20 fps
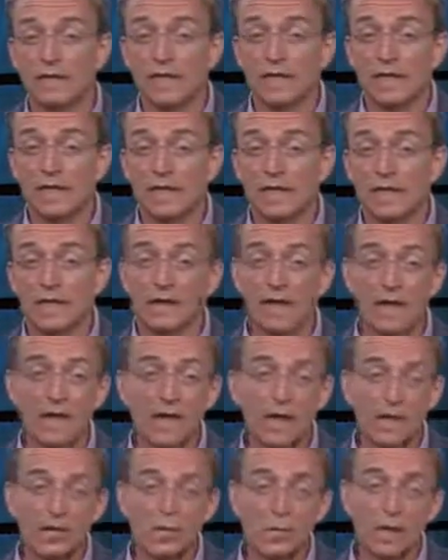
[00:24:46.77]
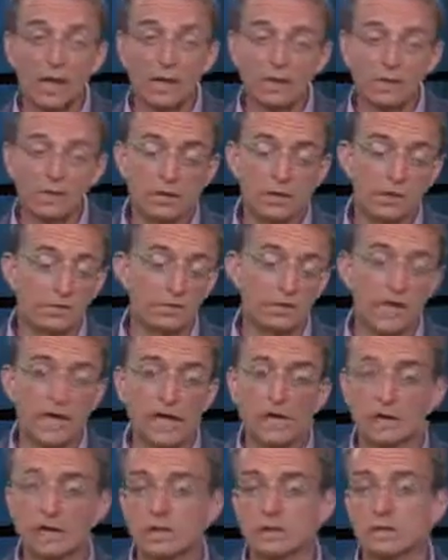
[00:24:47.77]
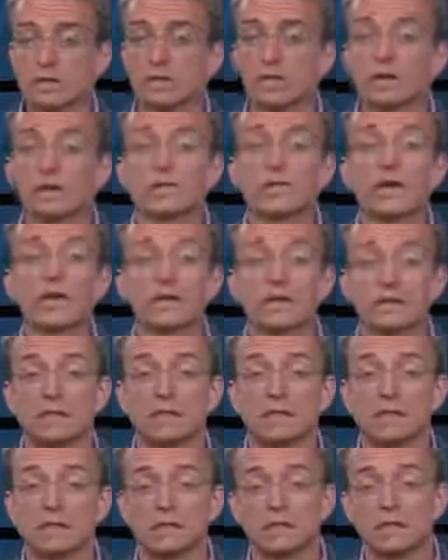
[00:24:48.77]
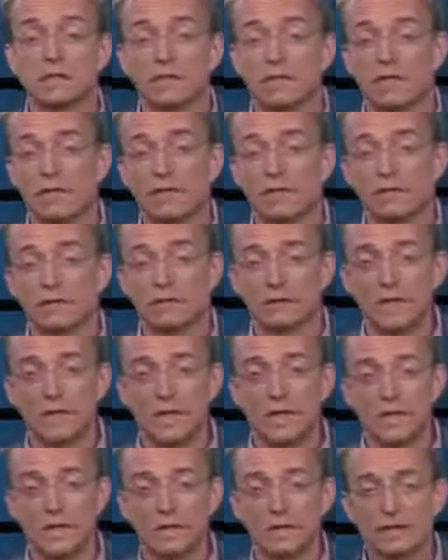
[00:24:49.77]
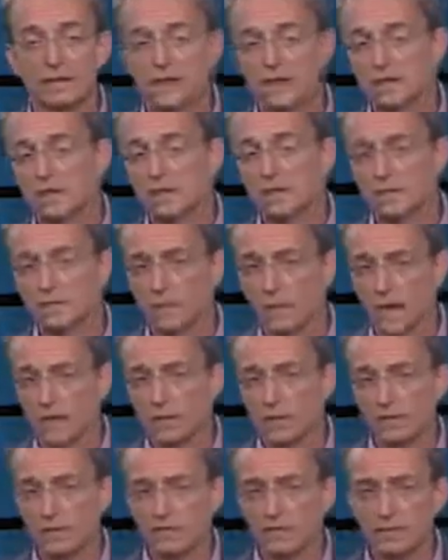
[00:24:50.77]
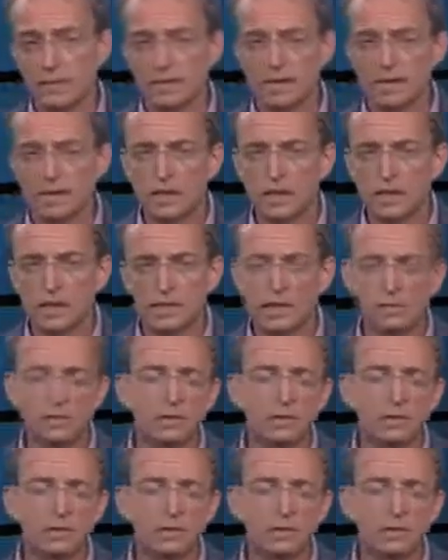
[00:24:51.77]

And AirWatch to manage the devices themselves with NSX and microsegmentation.